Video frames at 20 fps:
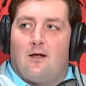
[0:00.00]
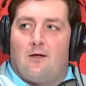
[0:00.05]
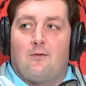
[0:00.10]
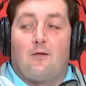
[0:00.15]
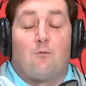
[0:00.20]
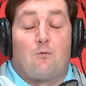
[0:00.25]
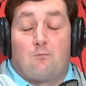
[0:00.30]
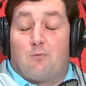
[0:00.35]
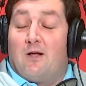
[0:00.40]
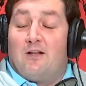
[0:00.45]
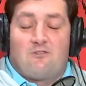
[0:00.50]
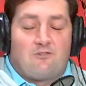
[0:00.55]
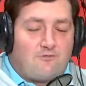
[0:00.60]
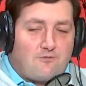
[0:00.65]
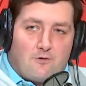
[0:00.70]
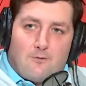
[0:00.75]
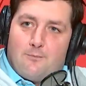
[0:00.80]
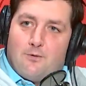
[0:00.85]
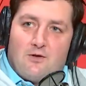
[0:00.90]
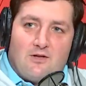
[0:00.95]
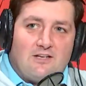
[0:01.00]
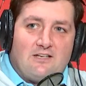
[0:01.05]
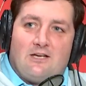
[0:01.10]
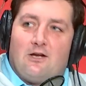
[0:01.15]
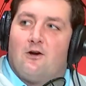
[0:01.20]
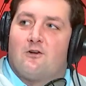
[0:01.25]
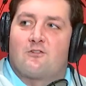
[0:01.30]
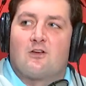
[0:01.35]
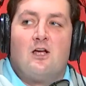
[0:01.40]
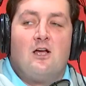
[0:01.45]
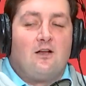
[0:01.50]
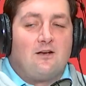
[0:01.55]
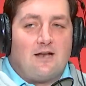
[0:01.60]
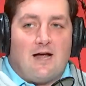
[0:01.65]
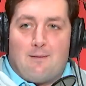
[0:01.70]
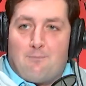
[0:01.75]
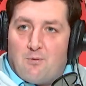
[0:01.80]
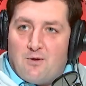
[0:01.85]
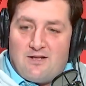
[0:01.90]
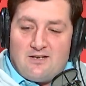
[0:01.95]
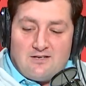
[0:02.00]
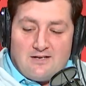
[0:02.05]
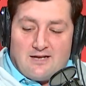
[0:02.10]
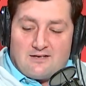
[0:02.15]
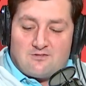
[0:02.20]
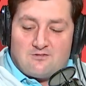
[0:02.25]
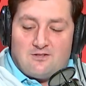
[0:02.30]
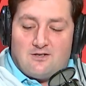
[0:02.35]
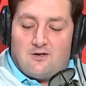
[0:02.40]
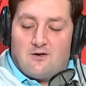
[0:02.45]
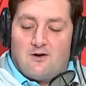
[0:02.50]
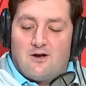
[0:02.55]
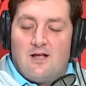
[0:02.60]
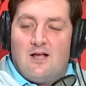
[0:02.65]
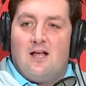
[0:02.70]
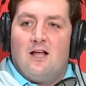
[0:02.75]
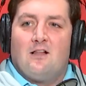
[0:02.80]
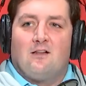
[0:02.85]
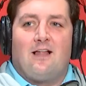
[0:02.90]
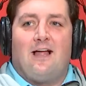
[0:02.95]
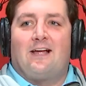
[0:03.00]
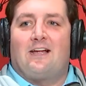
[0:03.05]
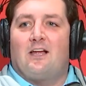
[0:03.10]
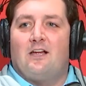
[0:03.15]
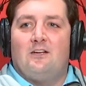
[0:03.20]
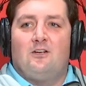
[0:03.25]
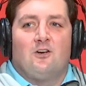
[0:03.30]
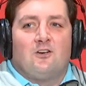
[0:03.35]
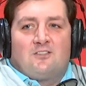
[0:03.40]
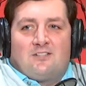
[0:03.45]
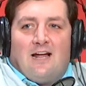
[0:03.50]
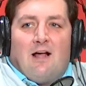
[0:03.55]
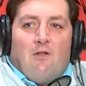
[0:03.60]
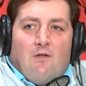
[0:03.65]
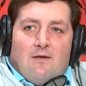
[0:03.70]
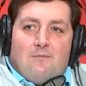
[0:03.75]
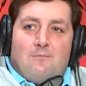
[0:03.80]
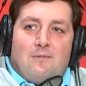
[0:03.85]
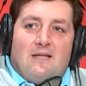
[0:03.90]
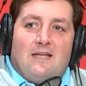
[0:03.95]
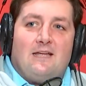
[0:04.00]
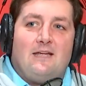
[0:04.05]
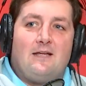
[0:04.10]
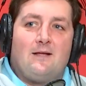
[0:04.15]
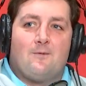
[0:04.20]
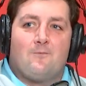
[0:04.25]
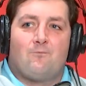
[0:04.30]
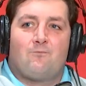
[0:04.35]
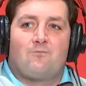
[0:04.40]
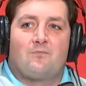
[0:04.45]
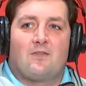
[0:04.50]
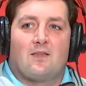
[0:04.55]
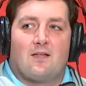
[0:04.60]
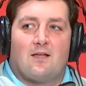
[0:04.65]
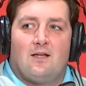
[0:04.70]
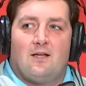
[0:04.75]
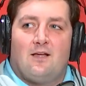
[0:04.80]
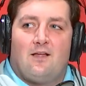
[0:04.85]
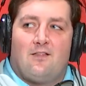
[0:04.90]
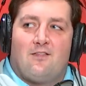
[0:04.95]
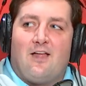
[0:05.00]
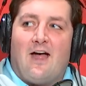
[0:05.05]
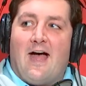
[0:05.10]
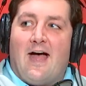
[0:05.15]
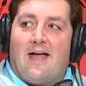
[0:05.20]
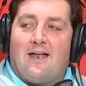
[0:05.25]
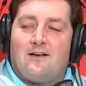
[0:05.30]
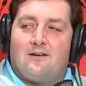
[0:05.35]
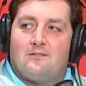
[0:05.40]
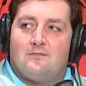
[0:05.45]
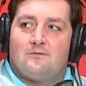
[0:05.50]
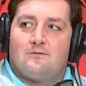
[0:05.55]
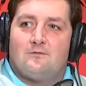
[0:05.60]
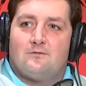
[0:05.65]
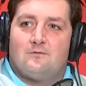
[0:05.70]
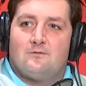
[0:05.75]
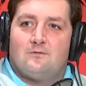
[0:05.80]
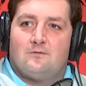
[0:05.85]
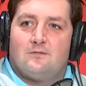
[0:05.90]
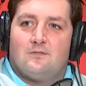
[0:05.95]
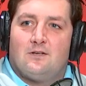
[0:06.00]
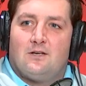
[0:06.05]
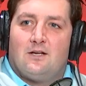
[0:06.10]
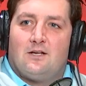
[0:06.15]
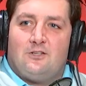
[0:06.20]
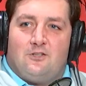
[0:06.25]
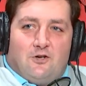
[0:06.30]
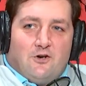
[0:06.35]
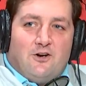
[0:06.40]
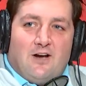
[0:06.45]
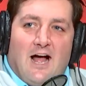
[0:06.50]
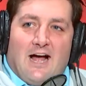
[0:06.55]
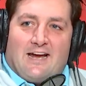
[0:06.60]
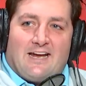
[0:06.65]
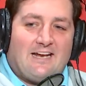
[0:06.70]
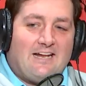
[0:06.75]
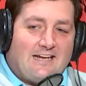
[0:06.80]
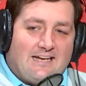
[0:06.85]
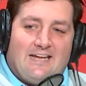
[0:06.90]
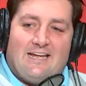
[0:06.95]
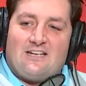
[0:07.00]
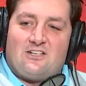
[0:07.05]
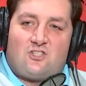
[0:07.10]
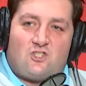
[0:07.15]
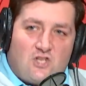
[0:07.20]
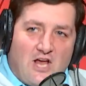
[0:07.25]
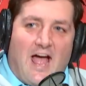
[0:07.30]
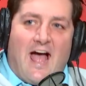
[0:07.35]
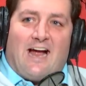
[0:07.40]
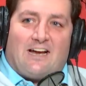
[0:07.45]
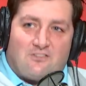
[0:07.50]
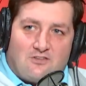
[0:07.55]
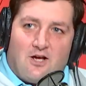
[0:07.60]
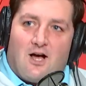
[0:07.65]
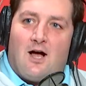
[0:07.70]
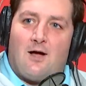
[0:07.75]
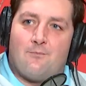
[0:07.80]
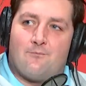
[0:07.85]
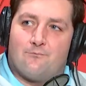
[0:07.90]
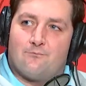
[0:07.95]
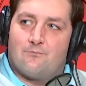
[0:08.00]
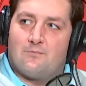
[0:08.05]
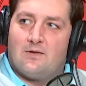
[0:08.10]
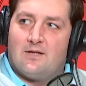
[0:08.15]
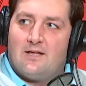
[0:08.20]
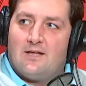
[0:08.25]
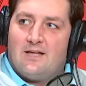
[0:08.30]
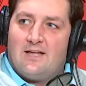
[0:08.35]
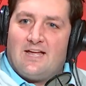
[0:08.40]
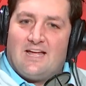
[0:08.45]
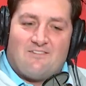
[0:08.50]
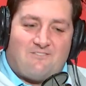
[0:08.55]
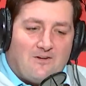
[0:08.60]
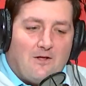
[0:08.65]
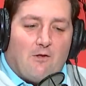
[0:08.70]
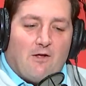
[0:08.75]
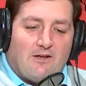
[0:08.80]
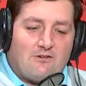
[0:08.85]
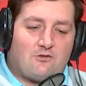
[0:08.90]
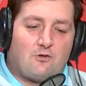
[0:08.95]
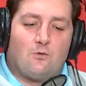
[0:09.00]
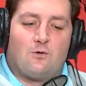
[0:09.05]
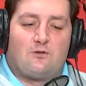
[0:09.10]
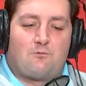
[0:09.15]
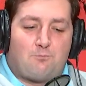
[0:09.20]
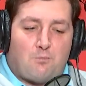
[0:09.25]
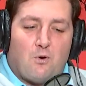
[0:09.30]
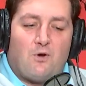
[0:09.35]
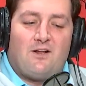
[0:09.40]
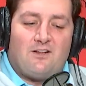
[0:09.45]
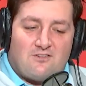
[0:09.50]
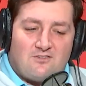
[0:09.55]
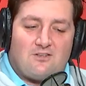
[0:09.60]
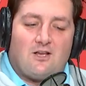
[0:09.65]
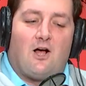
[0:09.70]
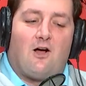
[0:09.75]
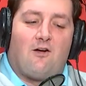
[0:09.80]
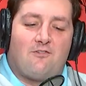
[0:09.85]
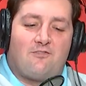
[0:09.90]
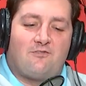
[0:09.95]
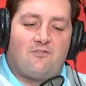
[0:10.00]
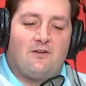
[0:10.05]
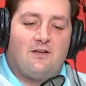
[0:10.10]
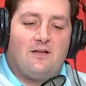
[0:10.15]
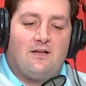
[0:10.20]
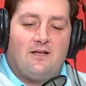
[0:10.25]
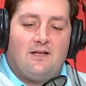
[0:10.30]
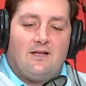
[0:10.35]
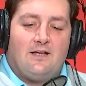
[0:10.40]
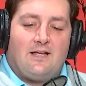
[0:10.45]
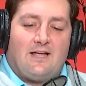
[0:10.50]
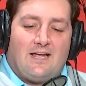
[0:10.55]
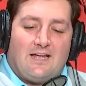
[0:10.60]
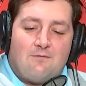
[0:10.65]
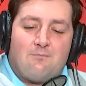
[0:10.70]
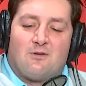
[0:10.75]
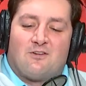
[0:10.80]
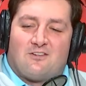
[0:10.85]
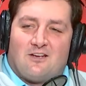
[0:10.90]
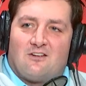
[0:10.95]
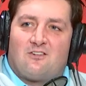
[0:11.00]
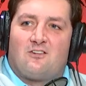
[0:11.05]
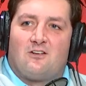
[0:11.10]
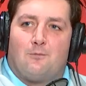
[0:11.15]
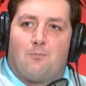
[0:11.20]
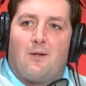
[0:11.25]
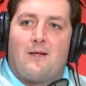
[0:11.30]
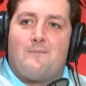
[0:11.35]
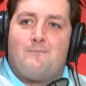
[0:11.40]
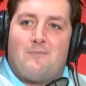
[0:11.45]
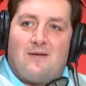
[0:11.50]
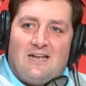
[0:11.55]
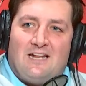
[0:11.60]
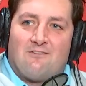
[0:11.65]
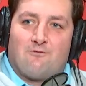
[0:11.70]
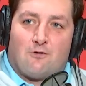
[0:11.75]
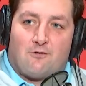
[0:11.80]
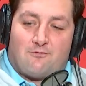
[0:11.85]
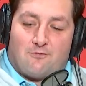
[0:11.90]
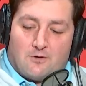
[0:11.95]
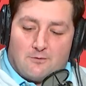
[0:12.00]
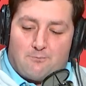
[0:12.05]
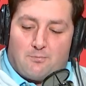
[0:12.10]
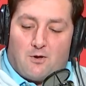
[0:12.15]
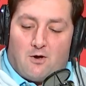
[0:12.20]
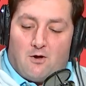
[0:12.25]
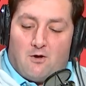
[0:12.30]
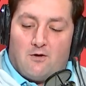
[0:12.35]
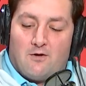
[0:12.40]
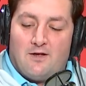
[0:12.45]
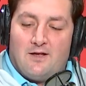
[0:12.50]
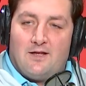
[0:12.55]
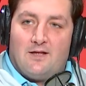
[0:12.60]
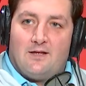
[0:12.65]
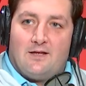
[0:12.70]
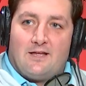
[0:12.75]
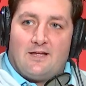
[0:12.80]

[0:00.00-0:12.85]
We played you for a million years, not playing you next year. Like, you're telling me that you're not going to get jacked up if LSU has put itself in position to play meaningful football